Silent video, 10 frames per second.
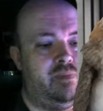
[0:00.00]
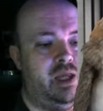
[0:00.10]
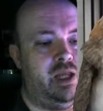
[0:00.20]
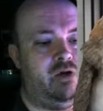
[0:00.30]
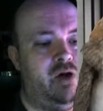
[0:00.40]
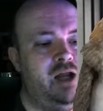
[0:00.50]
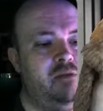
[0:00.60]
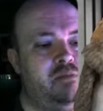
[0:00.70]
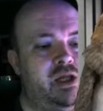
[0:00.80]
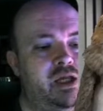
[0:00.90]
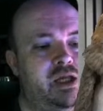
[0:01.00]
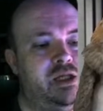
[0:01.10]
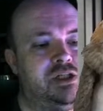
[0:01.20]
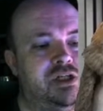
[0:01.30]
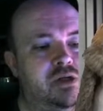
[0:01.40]
Now, I am playing
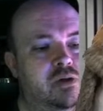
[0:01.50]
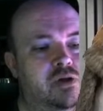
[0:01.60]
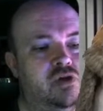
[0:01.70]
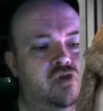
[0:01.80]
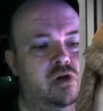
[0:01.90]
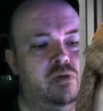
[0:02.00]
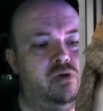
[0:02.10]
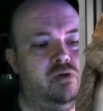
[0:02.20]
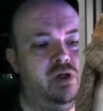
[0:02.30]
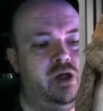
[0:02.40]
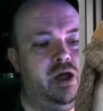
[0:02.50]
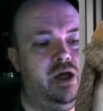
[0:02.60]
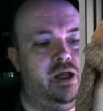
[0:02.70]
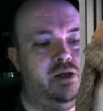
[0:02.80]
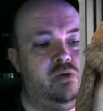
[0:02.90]
in single controller mode.
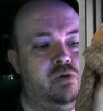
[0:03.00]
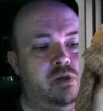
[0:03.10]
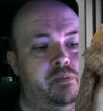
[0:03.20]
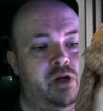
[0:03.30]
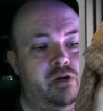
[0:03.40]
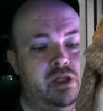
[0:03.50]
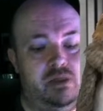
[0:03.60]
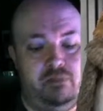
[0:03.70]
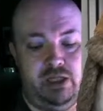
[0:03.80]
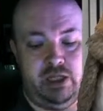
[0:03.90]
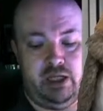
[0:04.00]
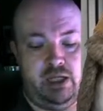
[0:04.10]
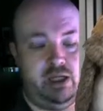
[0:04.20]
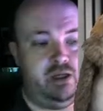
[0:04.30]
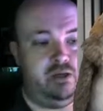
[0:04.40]
There will apparently be a